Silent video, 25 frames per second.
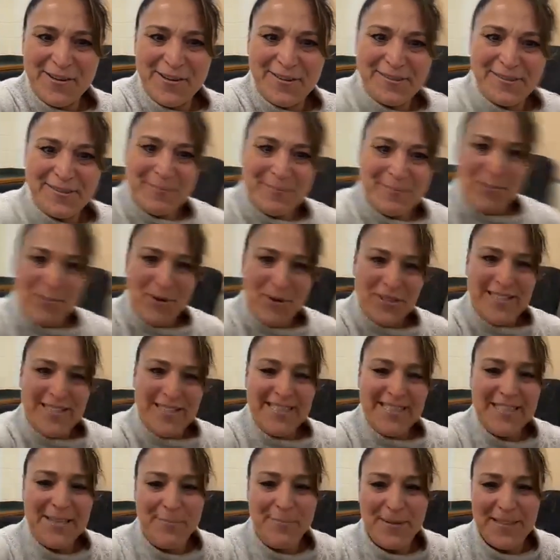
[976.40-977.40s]
the
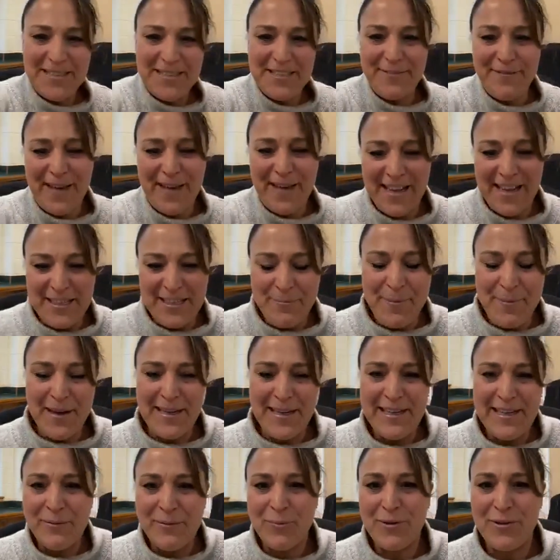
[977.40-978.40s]
participants if
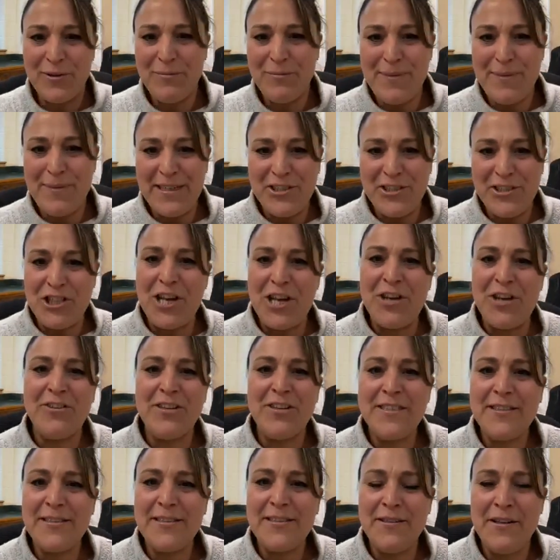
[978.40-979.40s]
anybody would be
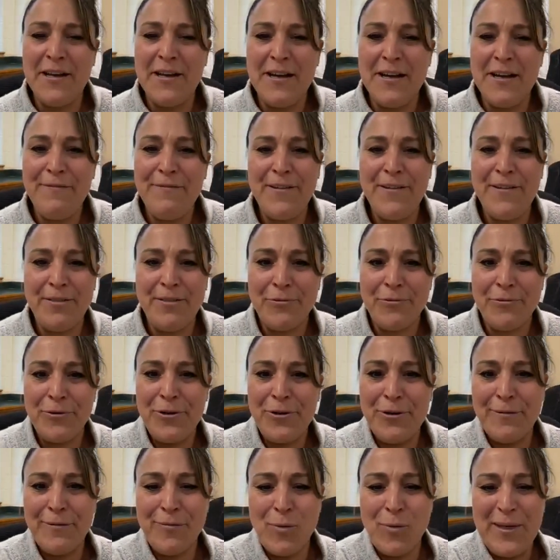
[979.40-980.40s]
generous enough and throw
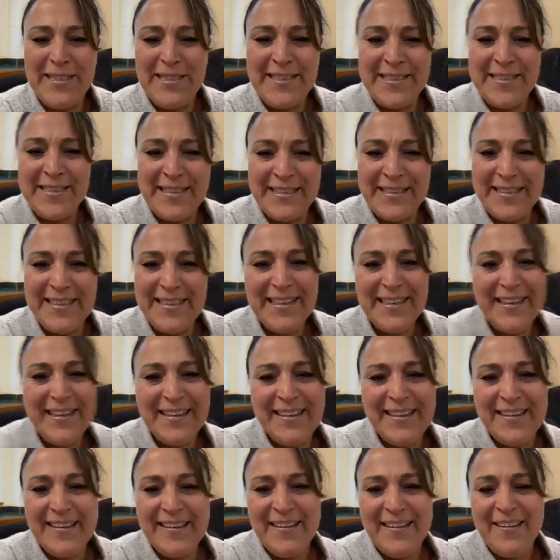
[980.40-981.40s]
your voice in
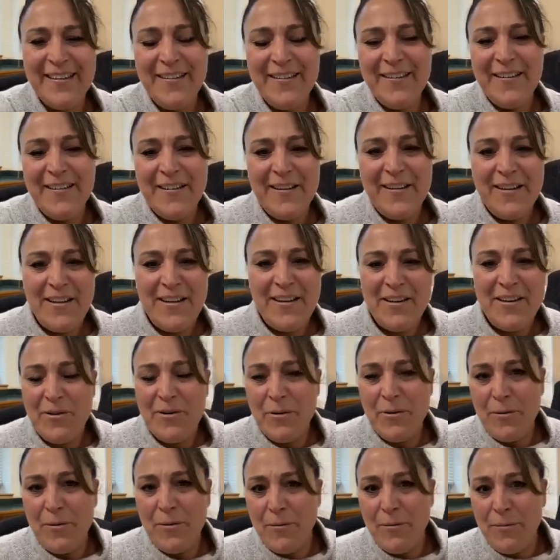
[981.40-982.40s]
you
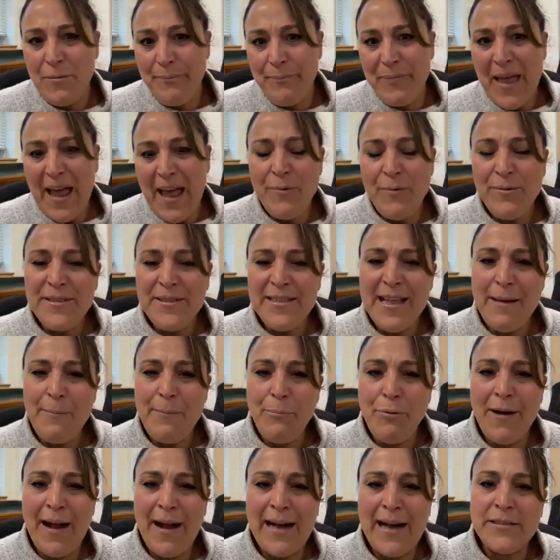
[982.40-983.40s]
know how was that
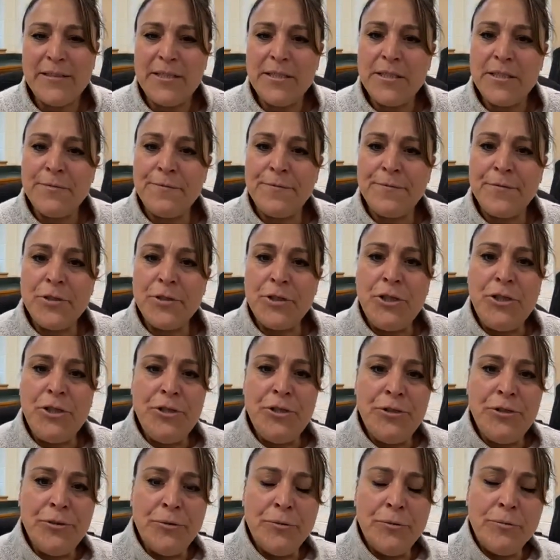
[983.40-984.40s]
practice for
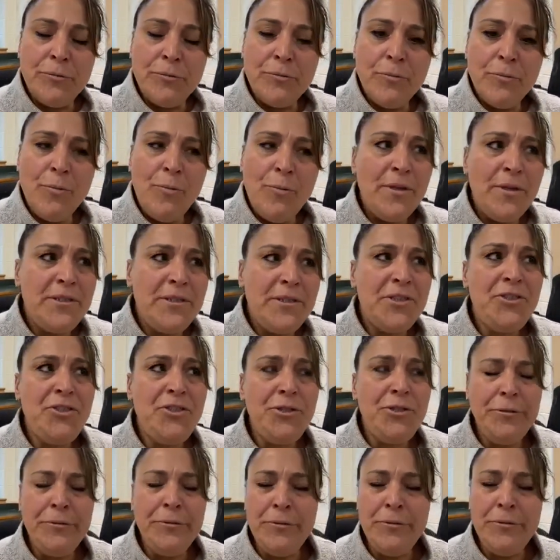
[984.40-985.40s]
you what did
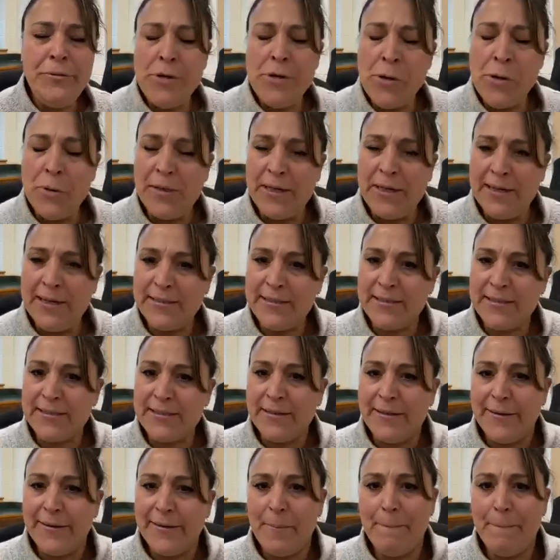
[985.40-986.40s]
you notice
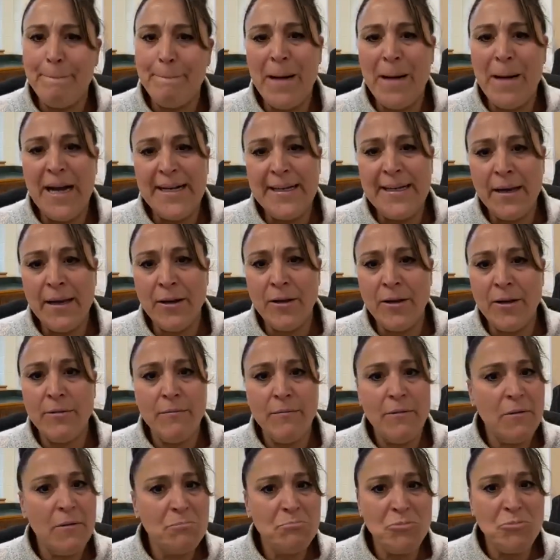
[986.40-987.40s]
by
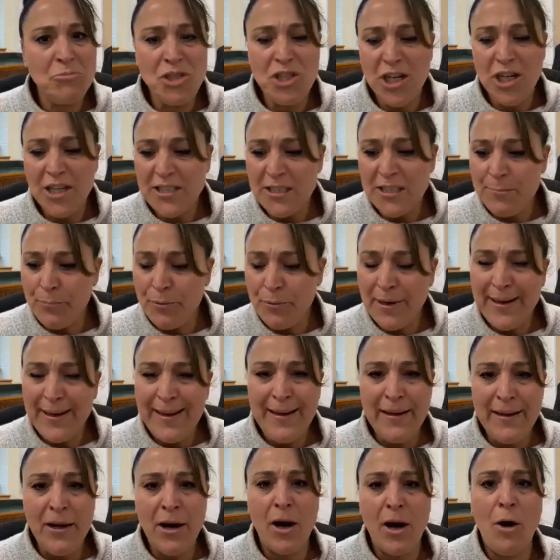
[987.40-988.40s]
just
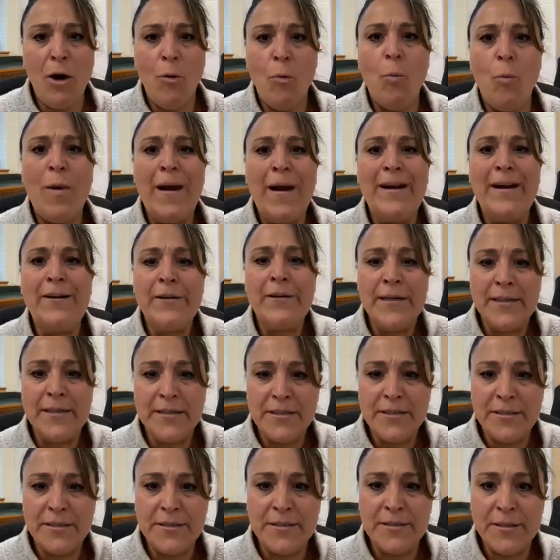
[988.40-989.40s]
bringing
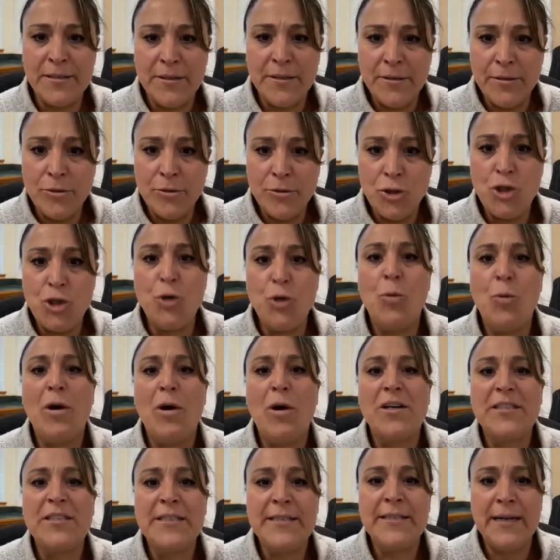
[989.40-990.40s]
awareness to
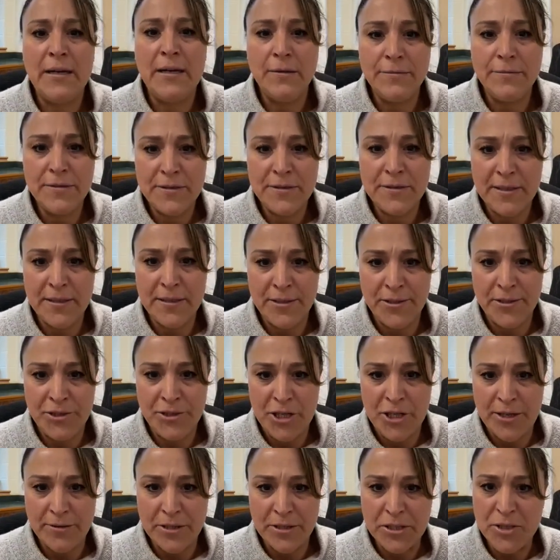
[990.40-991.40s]
ourselves in a
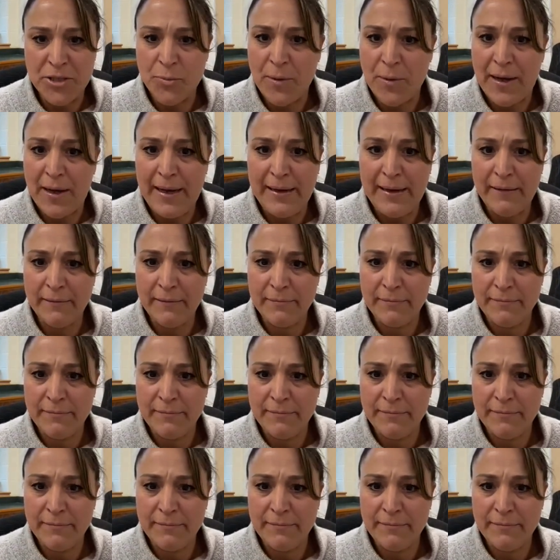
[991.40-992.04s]
generous way